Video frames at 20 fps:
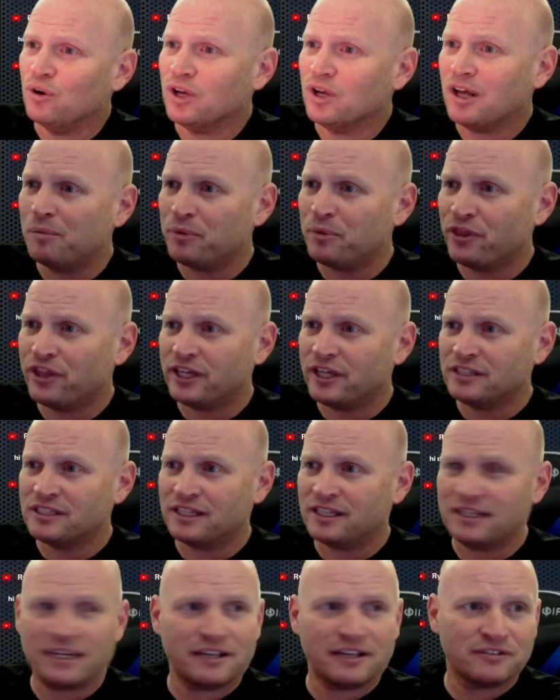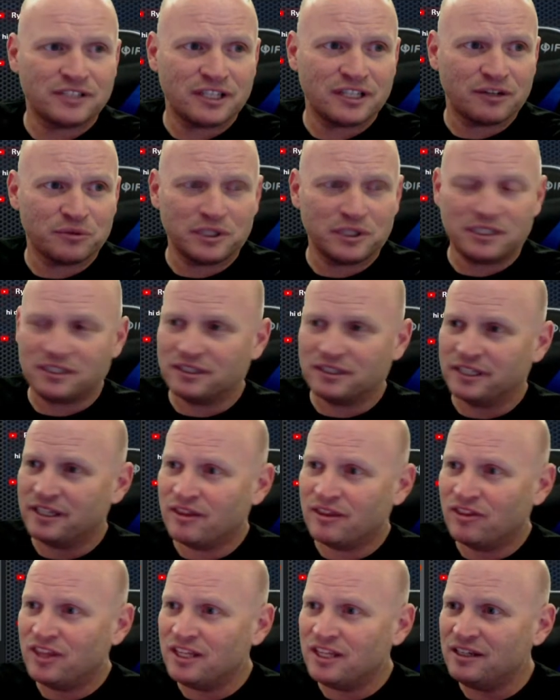so a couple things that they have sent
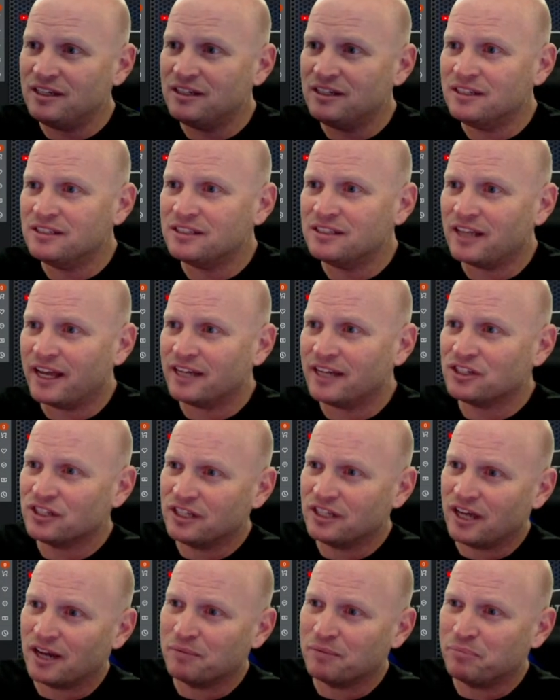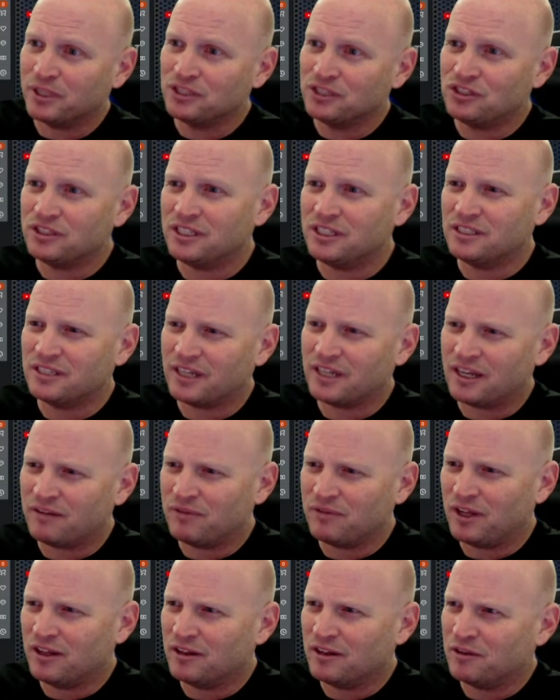recently. These, I actually got a bunch of these. I
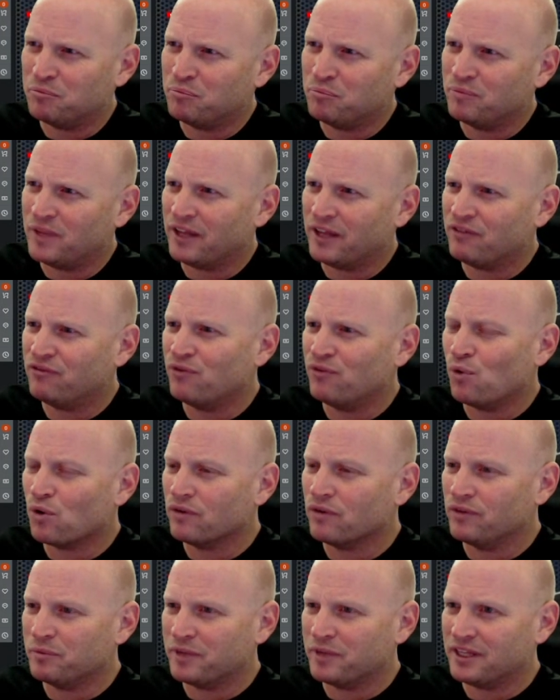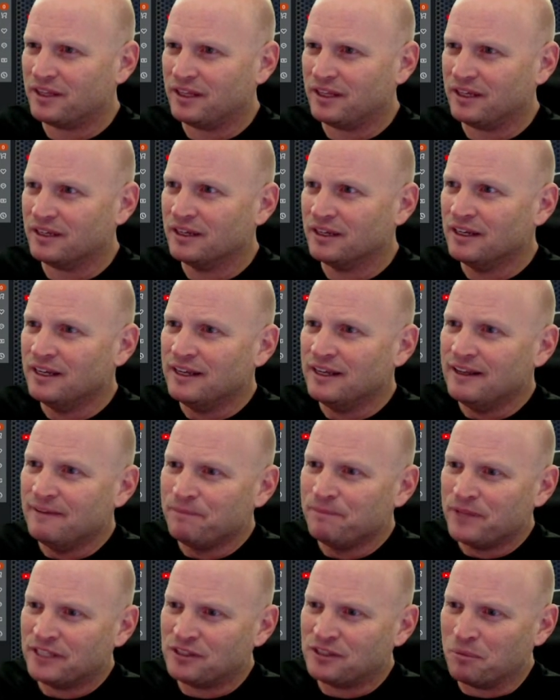got uh, like four of them, I think.
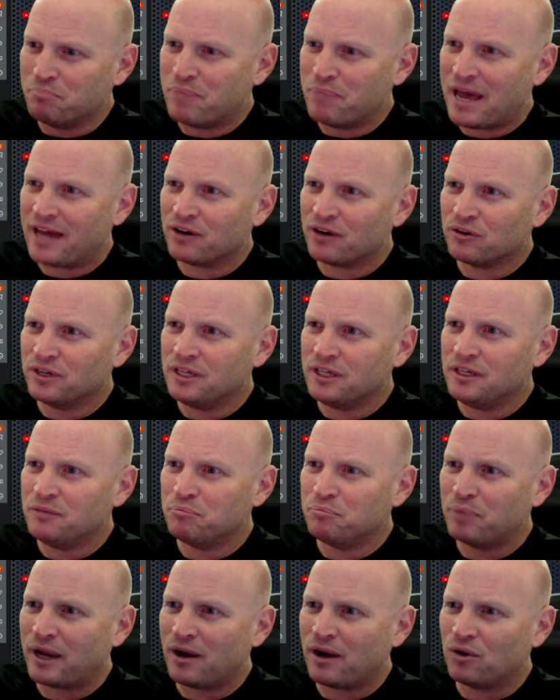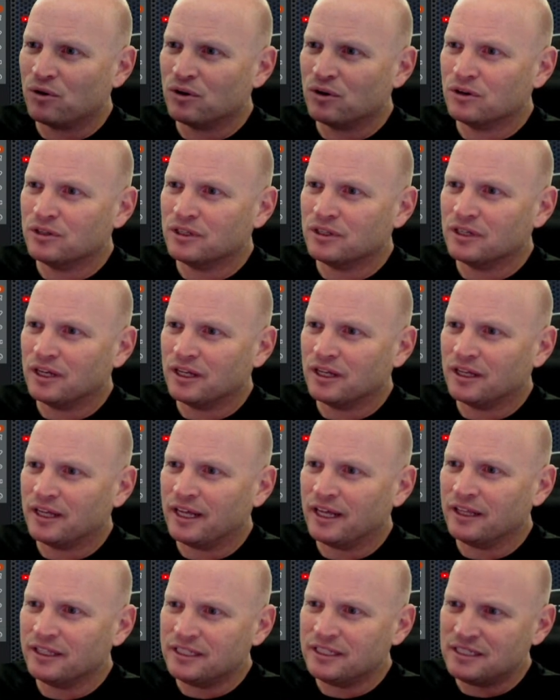It's a battery powered
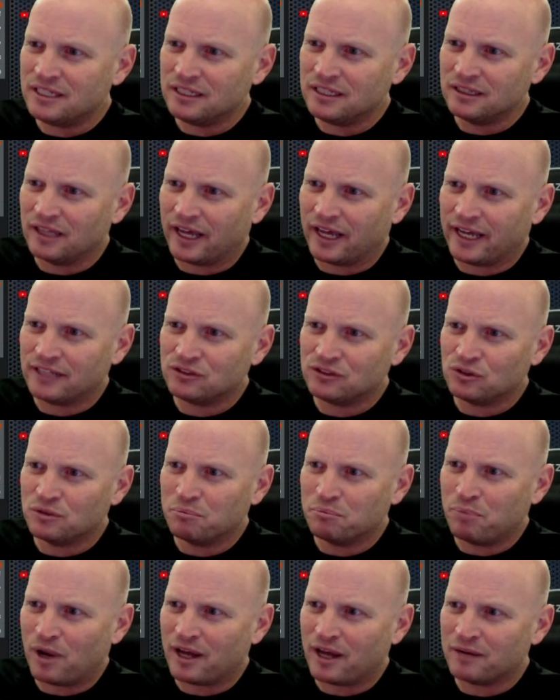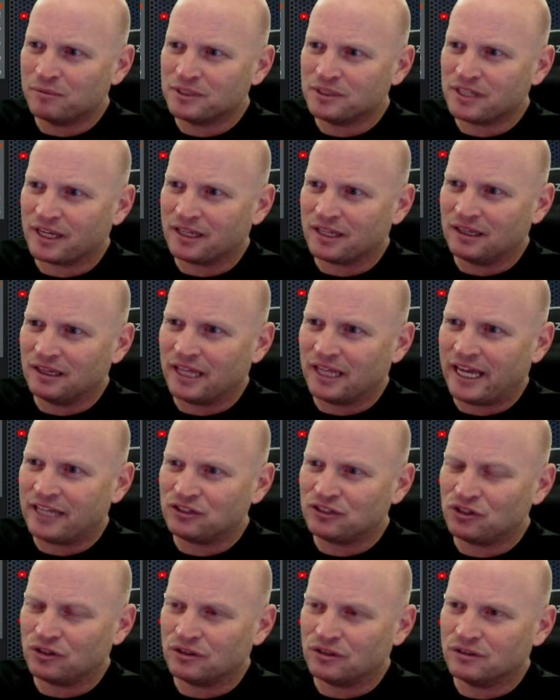uh, LED light. So the bottom is like a
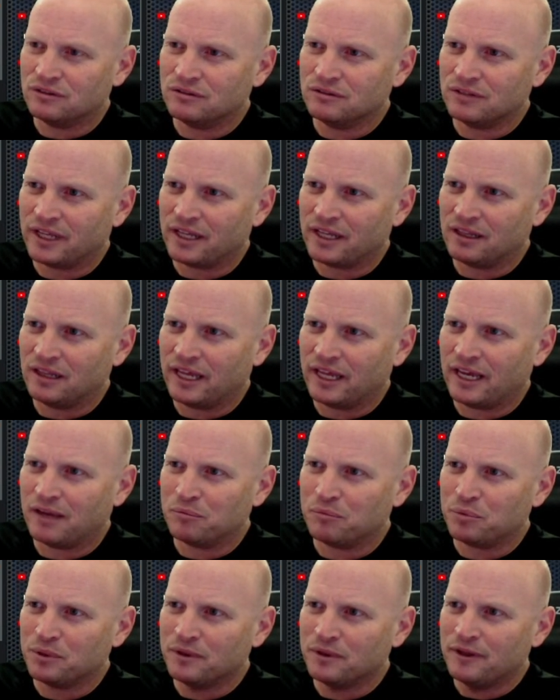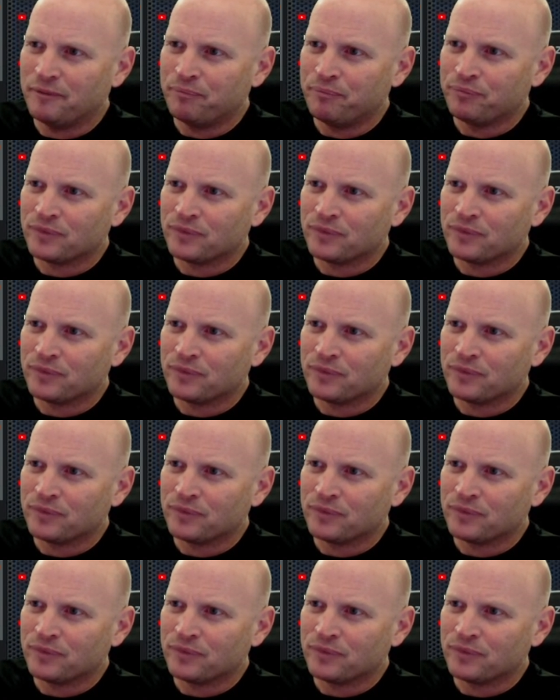lantern, like a lamp.